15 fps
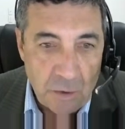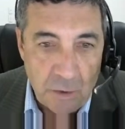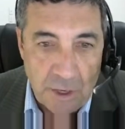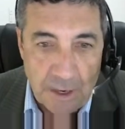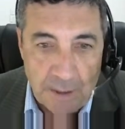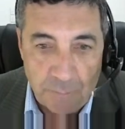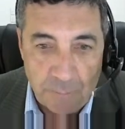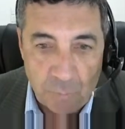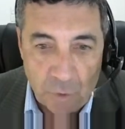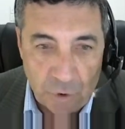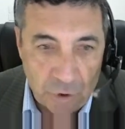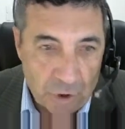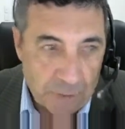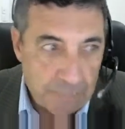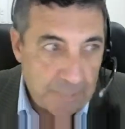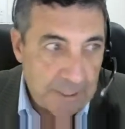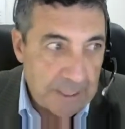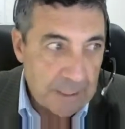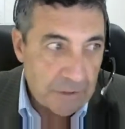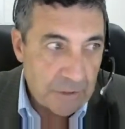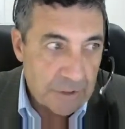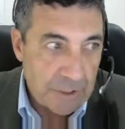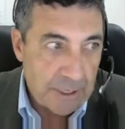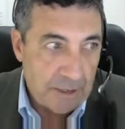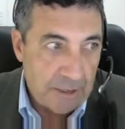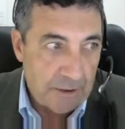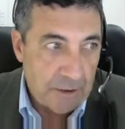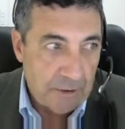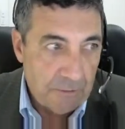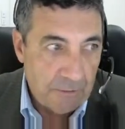will not be
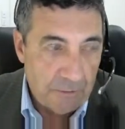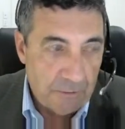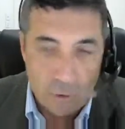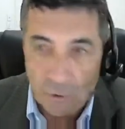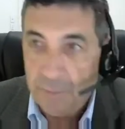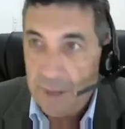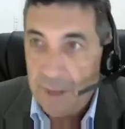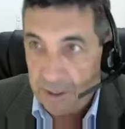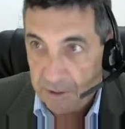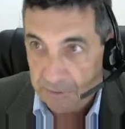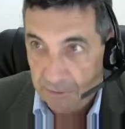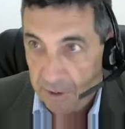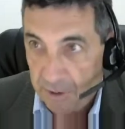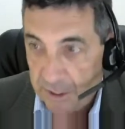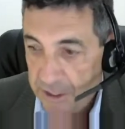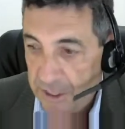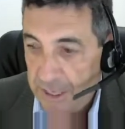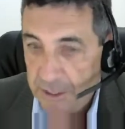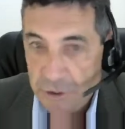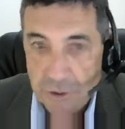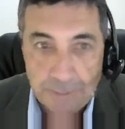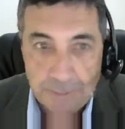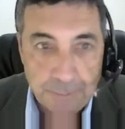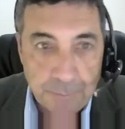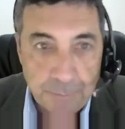considered for an extension.